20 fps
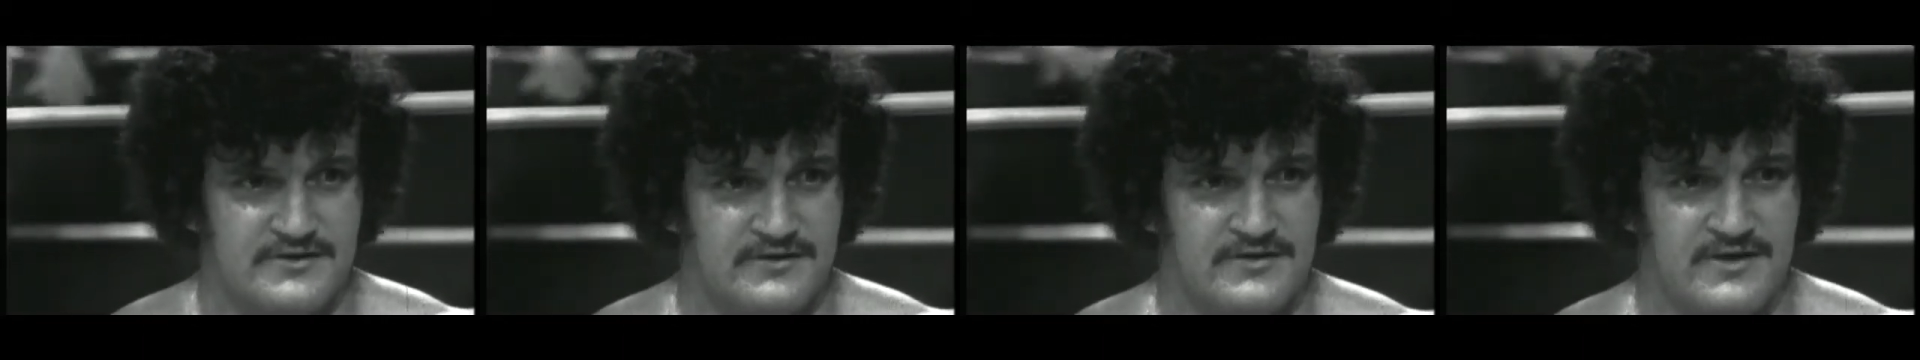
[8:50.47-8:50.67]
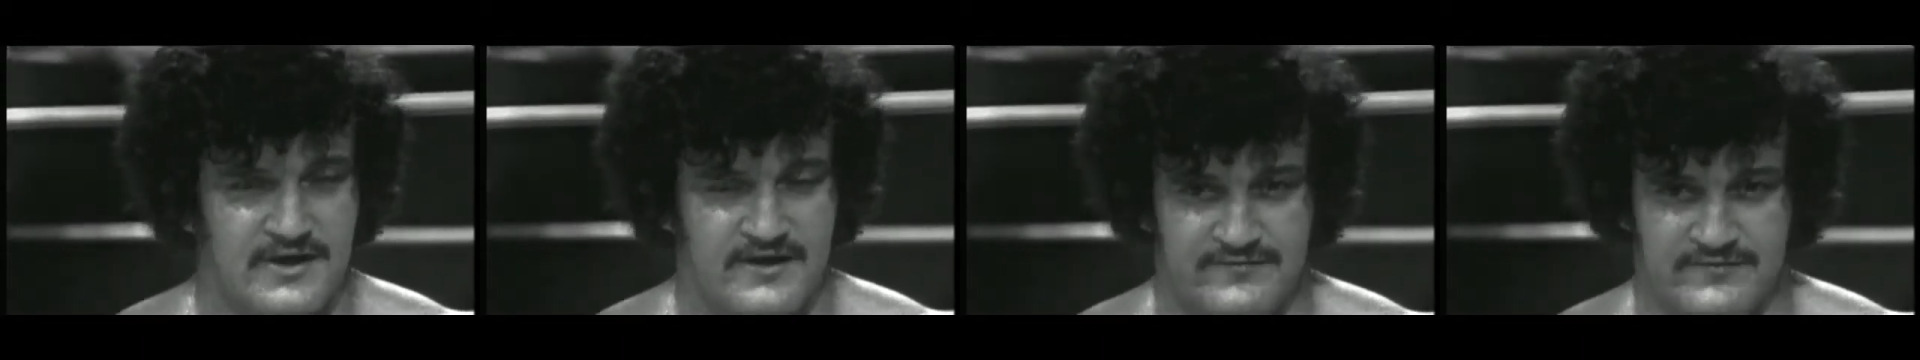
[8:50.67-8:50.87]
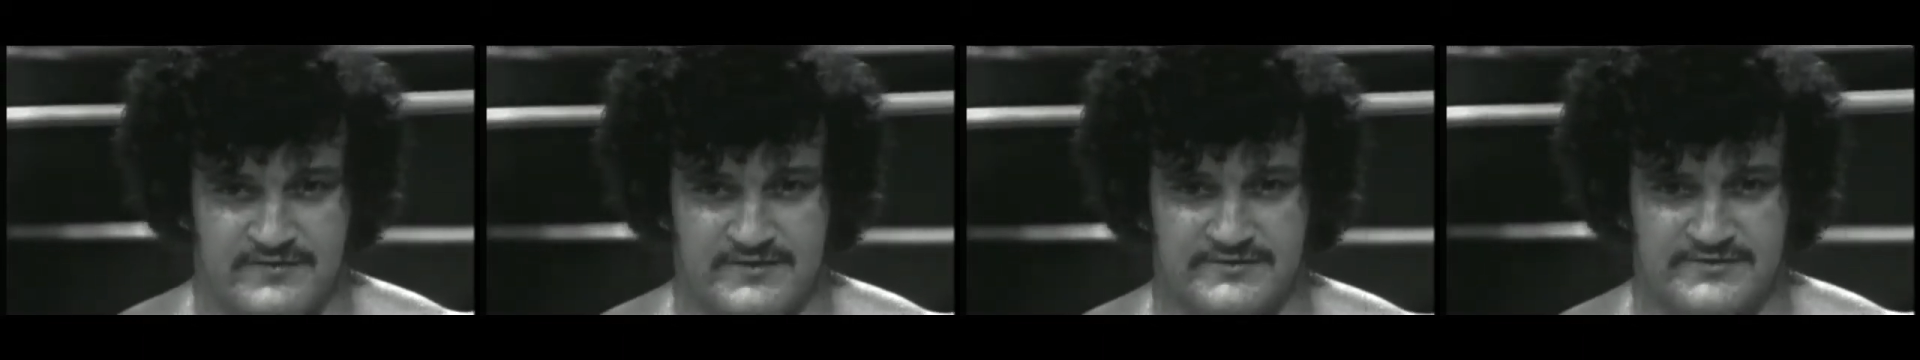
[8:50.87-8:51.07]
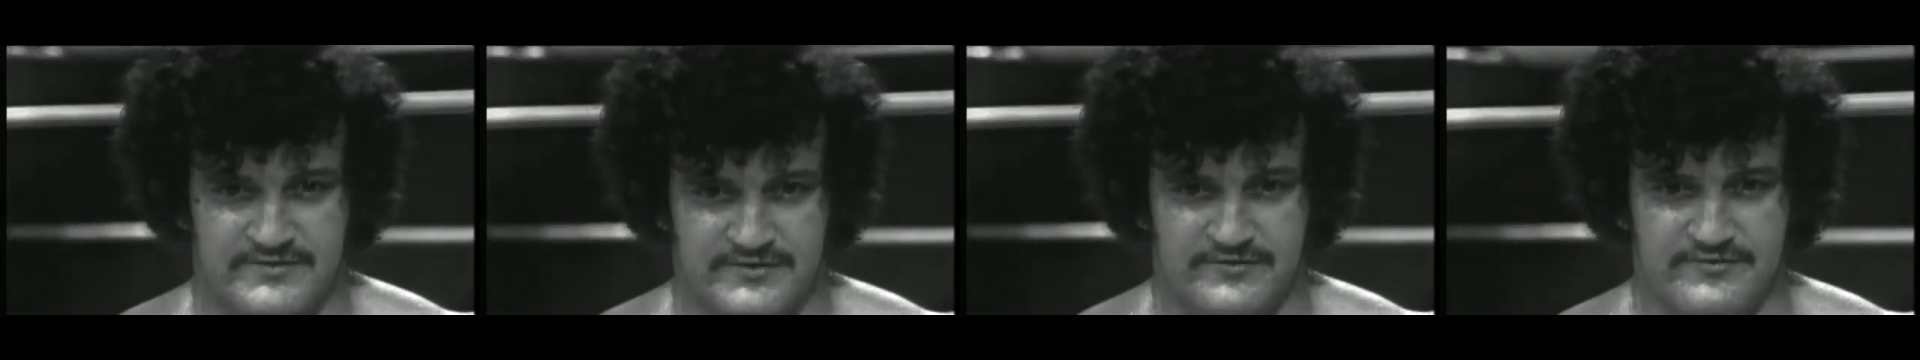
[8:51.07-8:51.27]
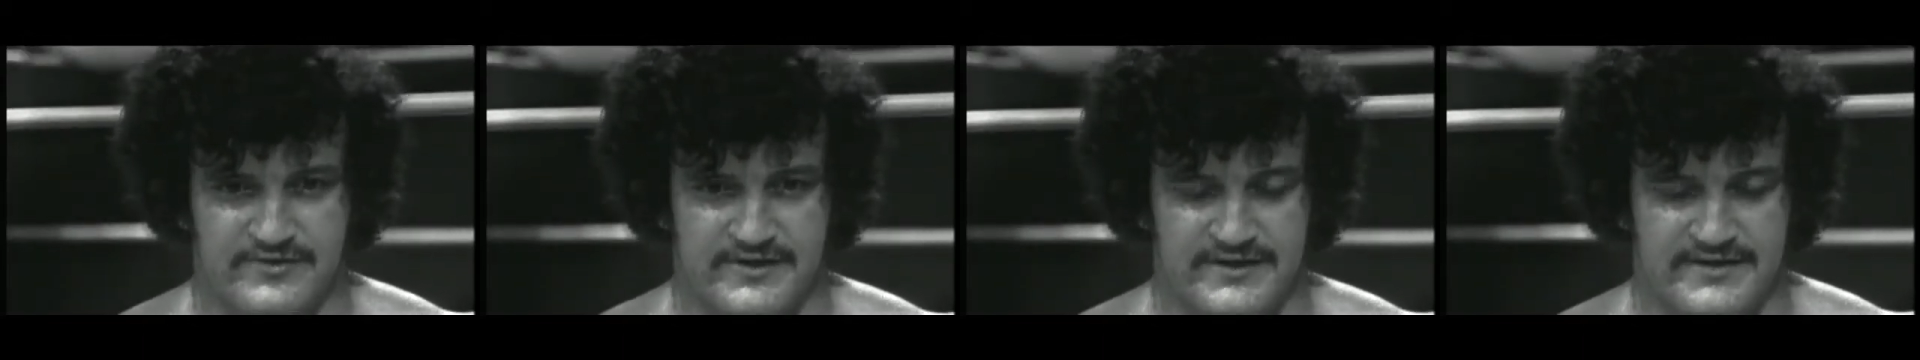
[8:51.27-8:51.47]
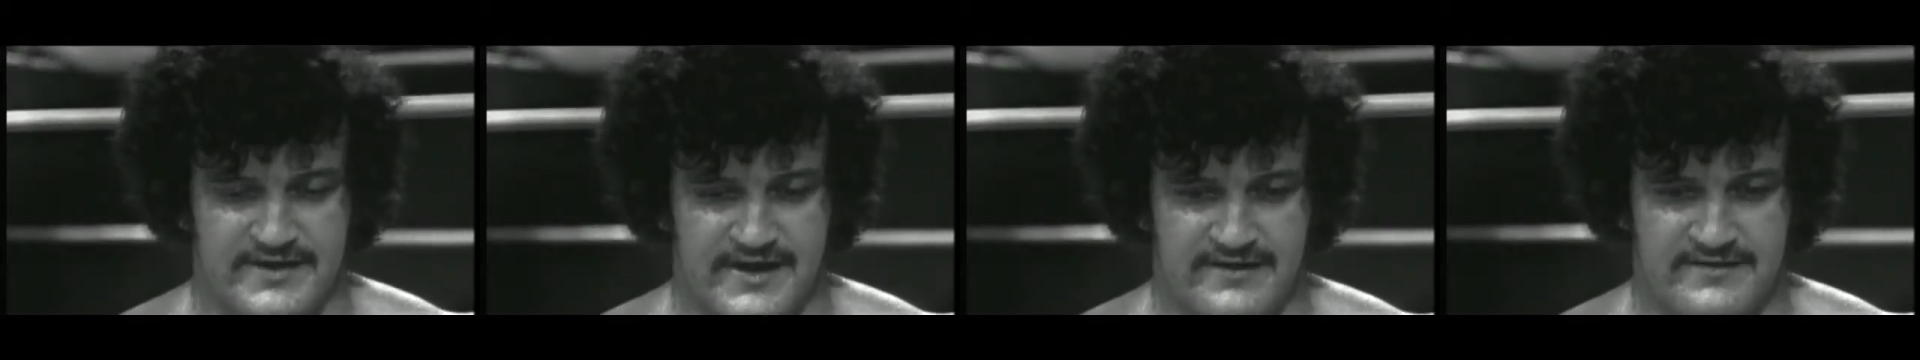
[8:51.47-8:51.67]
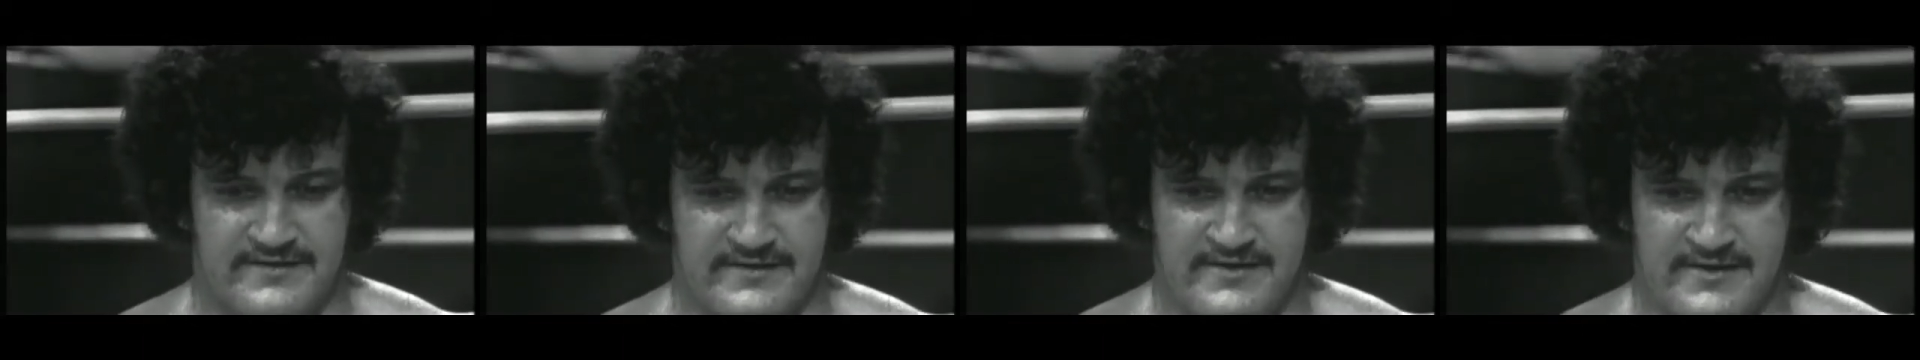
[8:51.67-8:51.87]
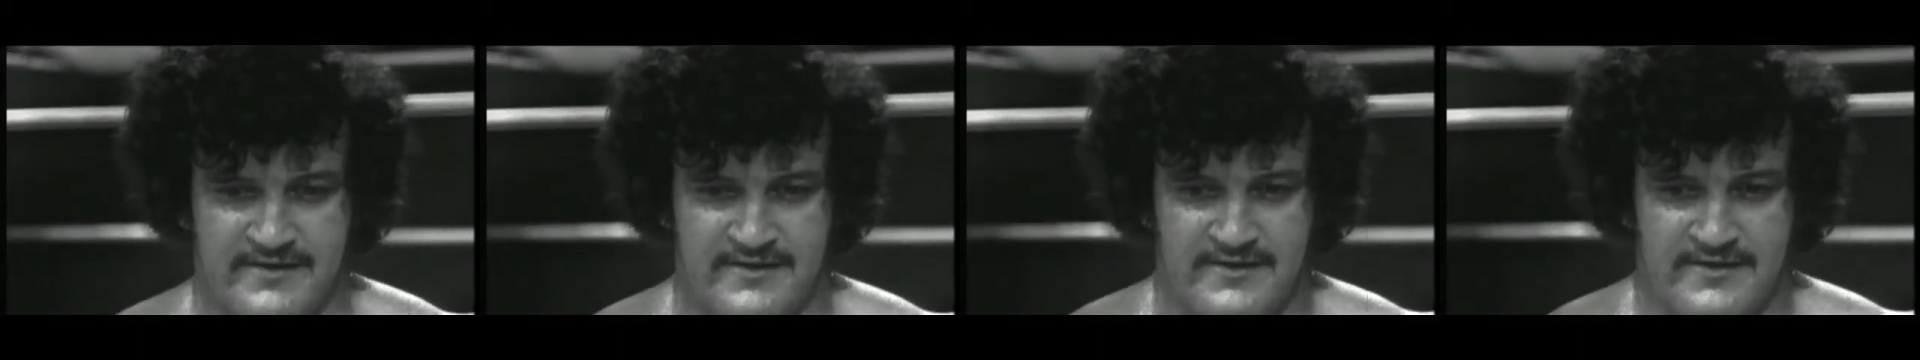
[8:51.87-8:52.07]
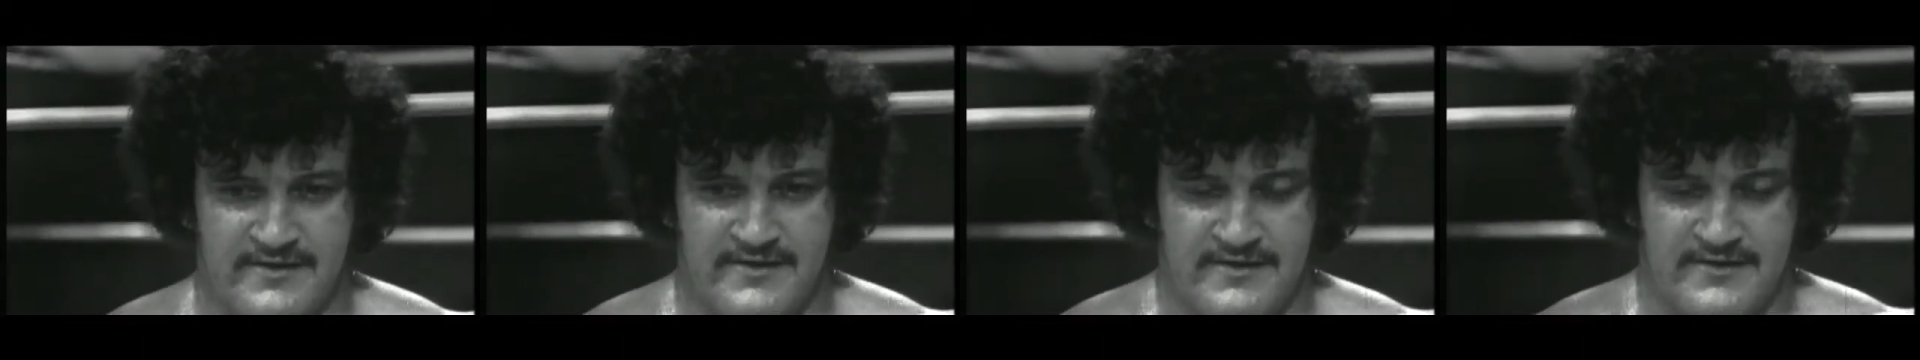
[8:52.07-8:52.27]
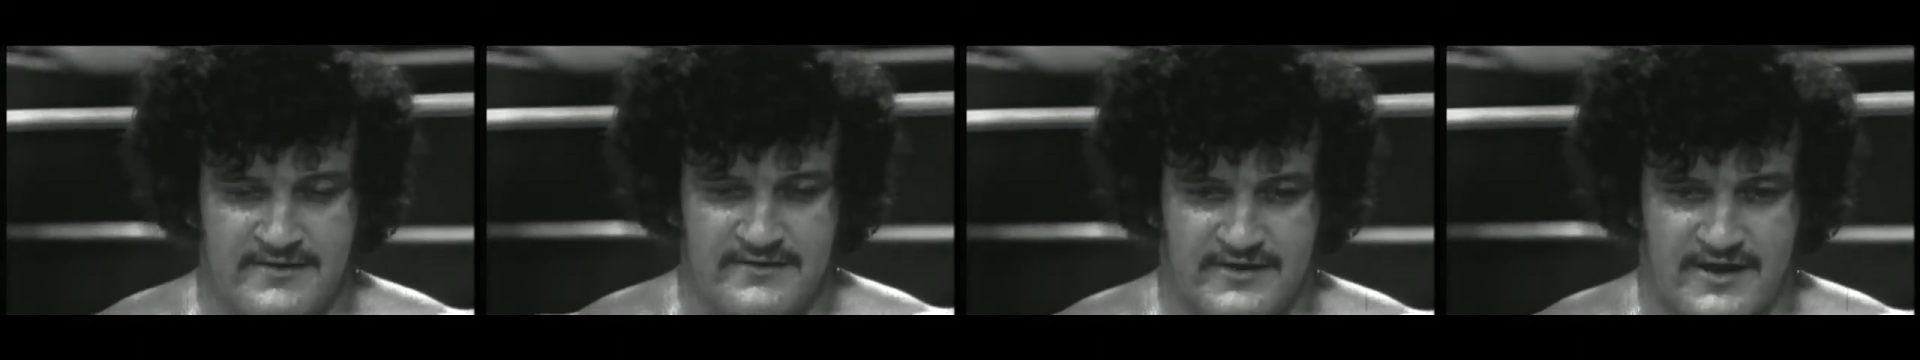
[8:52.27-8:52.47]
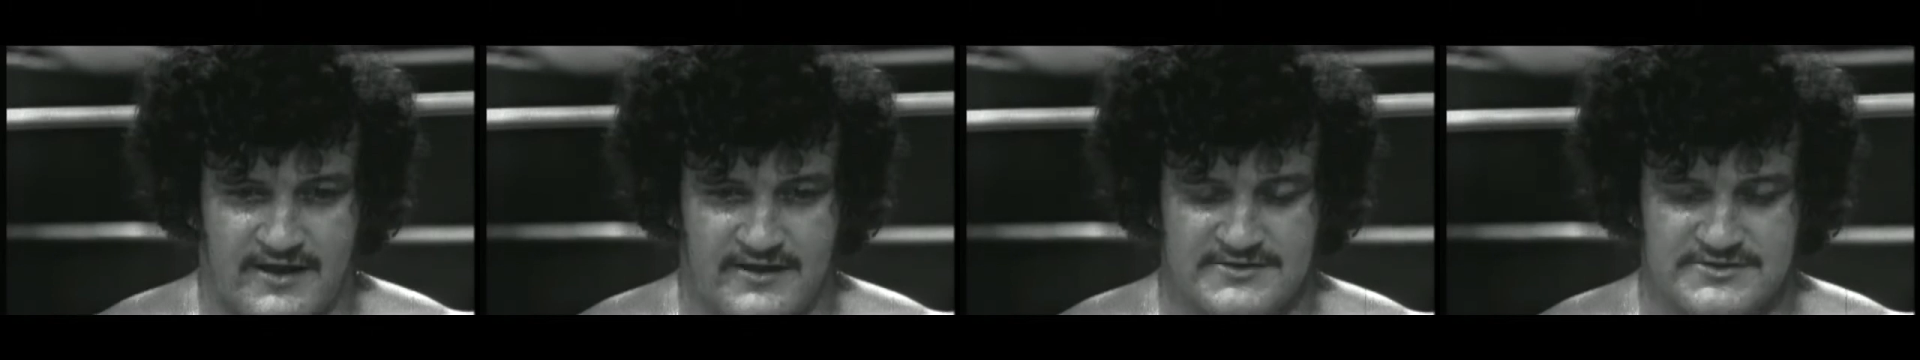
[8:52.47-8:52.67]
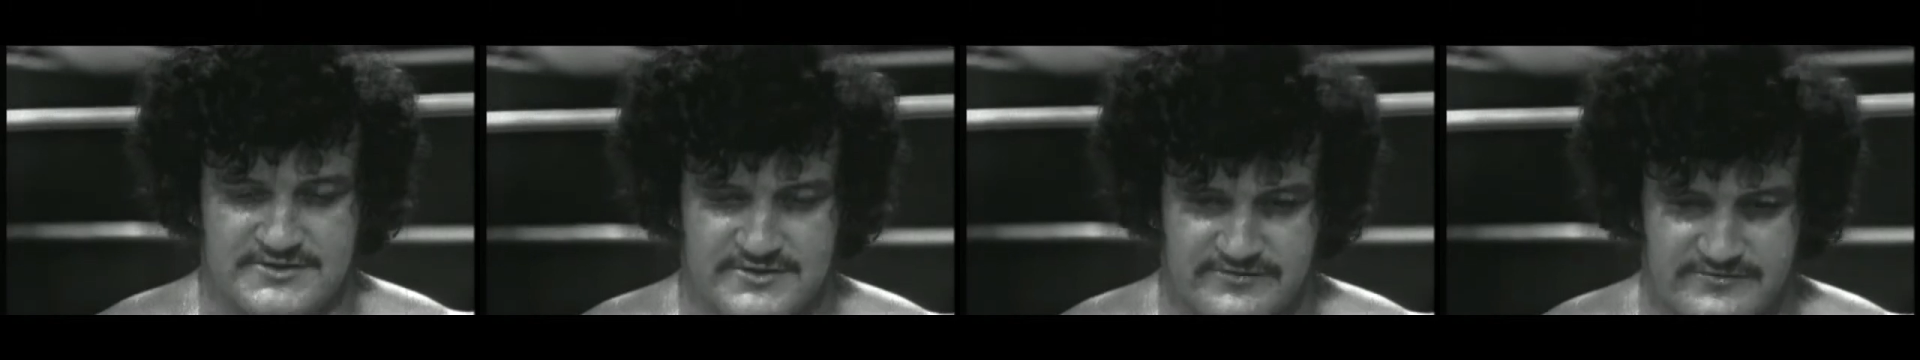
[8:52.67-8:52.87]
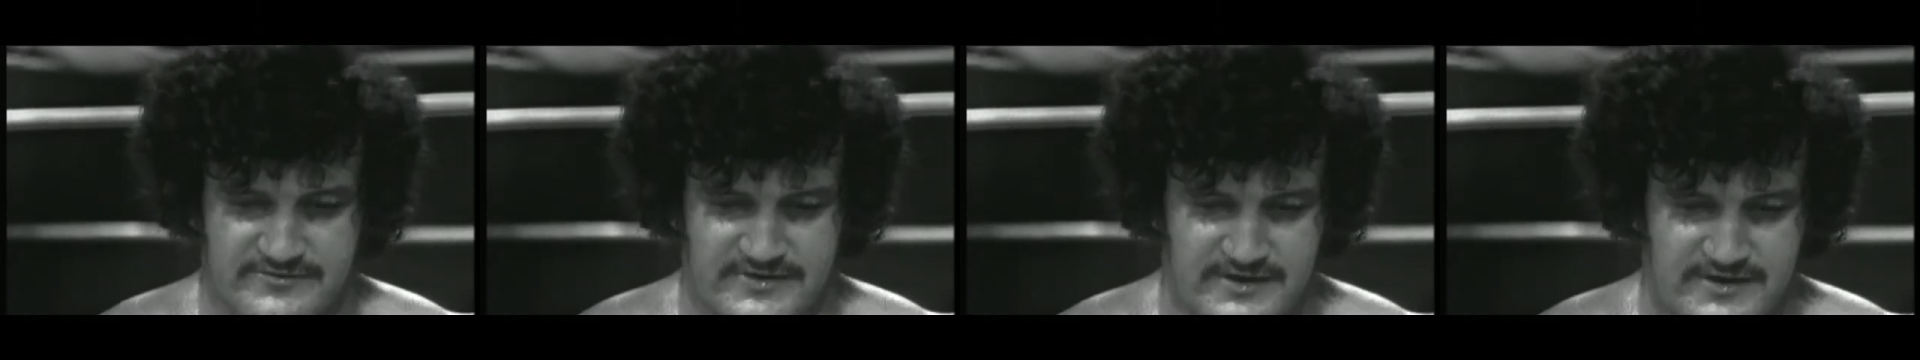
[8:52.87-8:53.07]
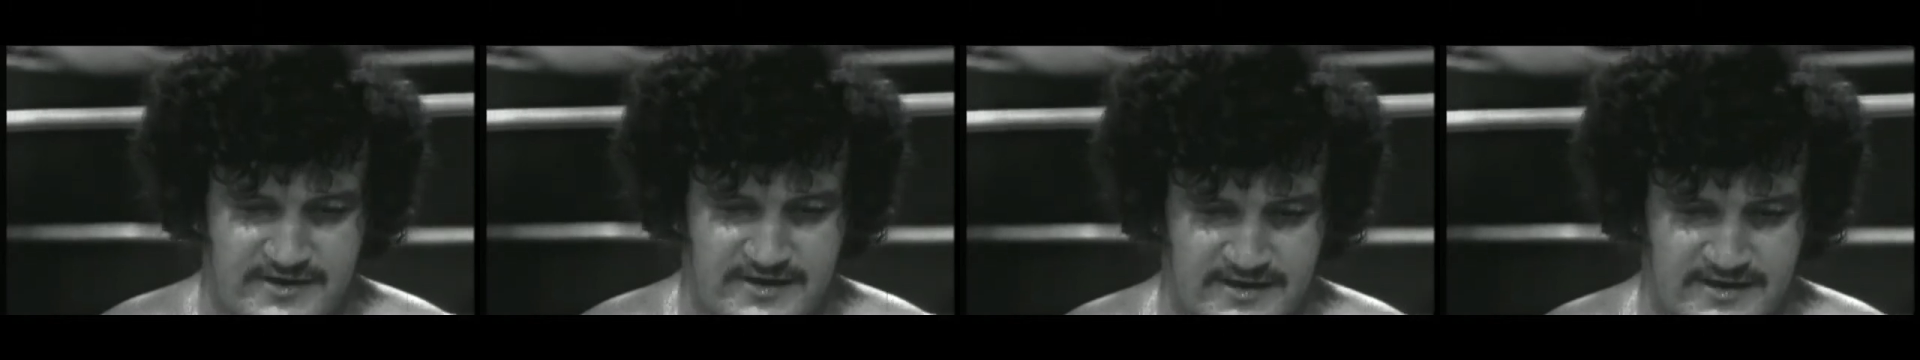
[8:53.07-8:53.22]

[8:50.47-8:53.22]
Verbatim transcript: I have a degree in that, college degree,